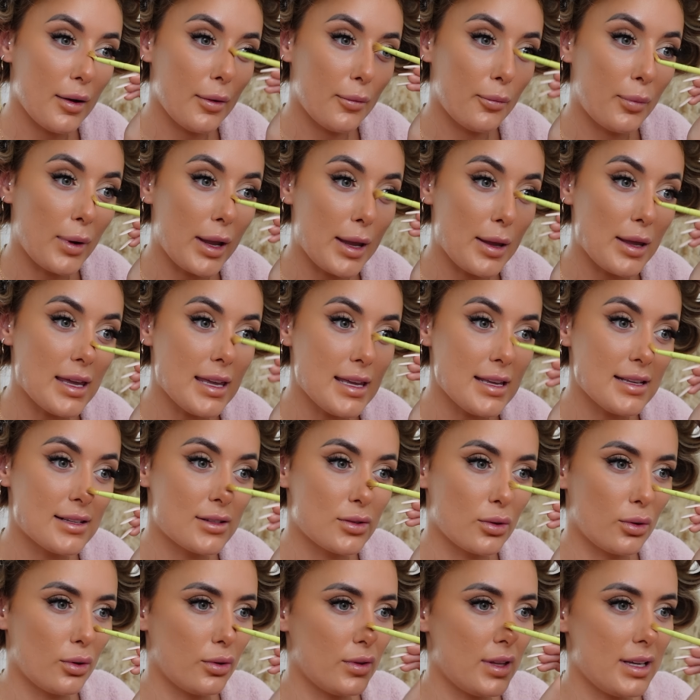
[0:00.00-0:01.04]
we
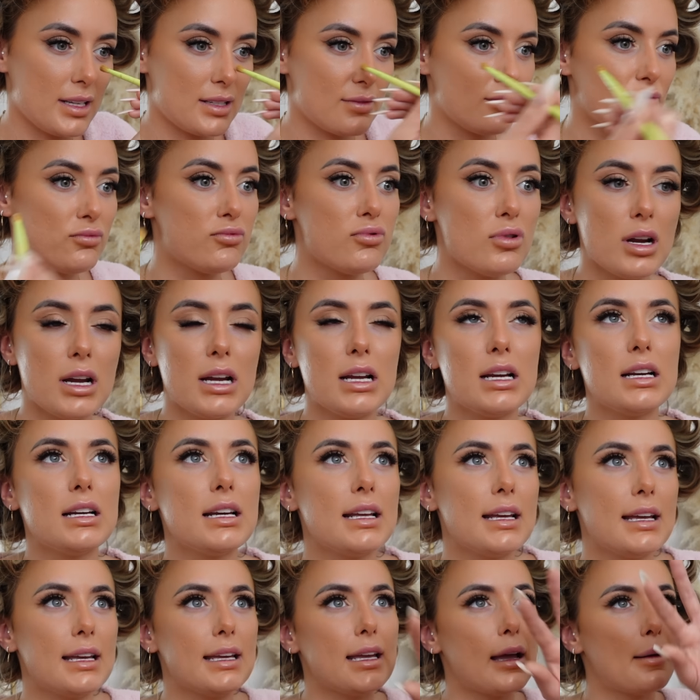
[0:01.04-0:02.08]
saw this
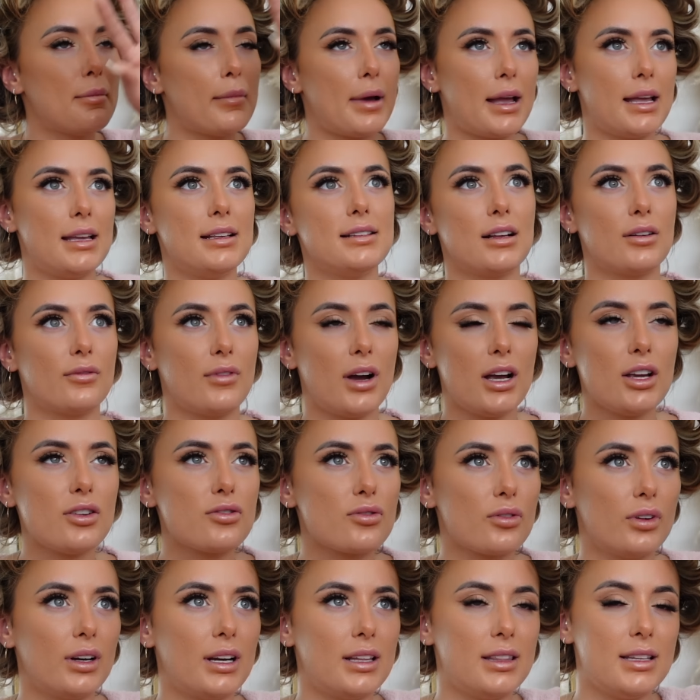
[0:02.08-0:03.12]
really amazing
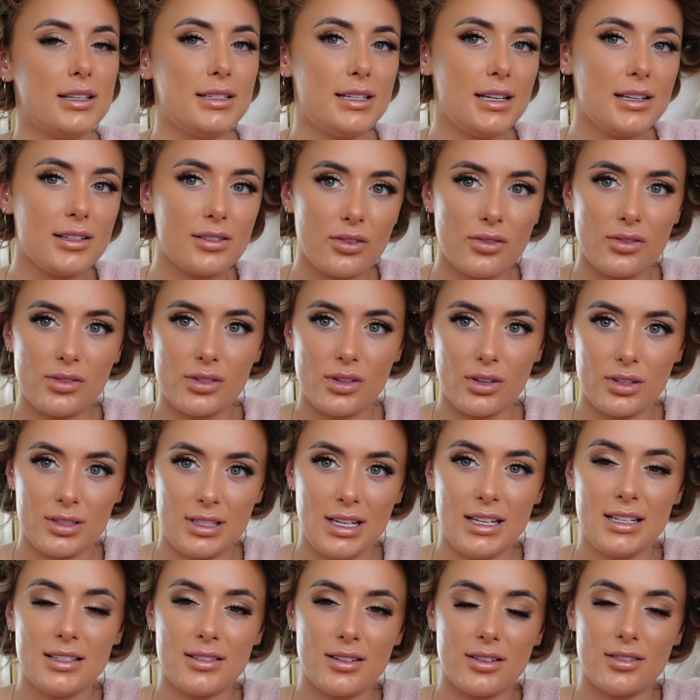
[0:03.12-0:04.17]
restaurant in the
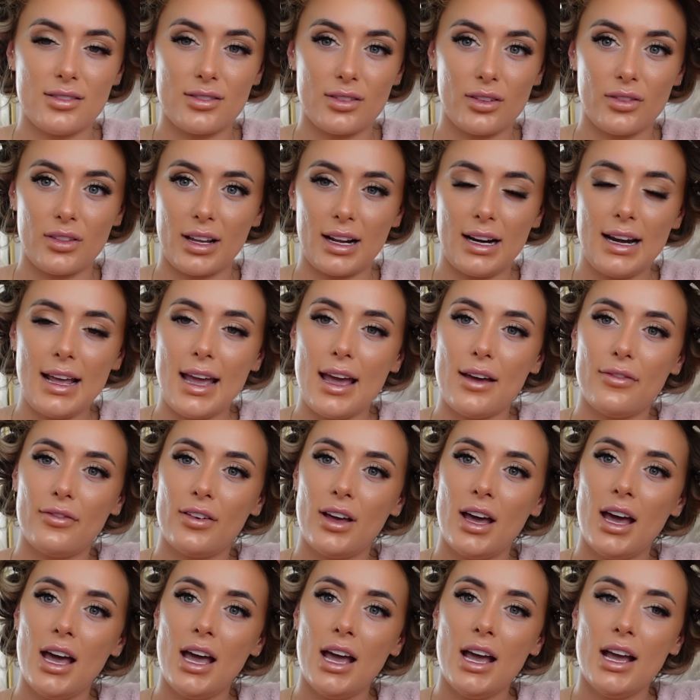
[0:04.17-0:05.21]
distance on the cliff.
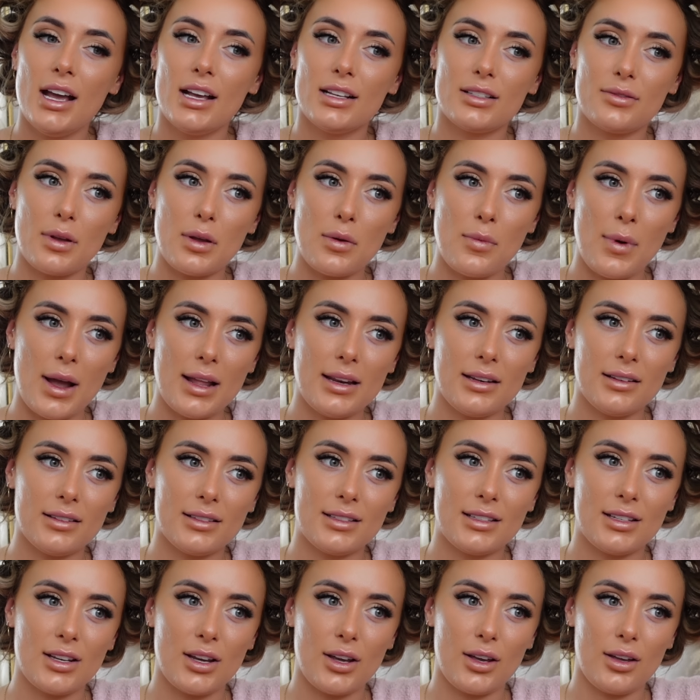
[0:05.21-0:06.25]
So we went
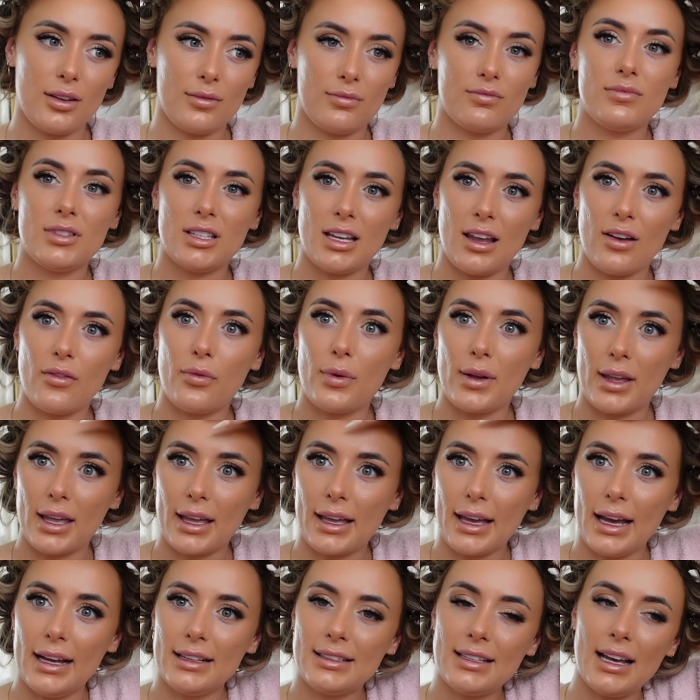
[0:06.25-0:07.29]
to see if we could
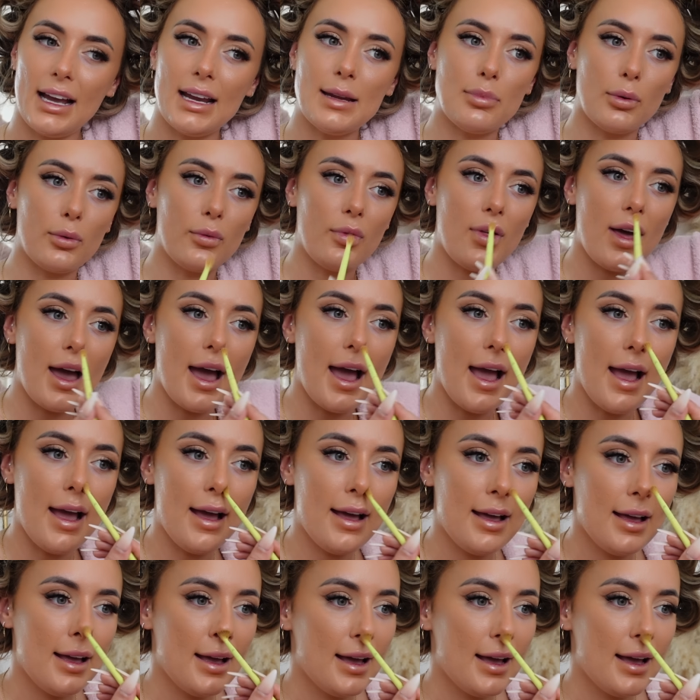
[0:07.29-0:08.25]
get a table there.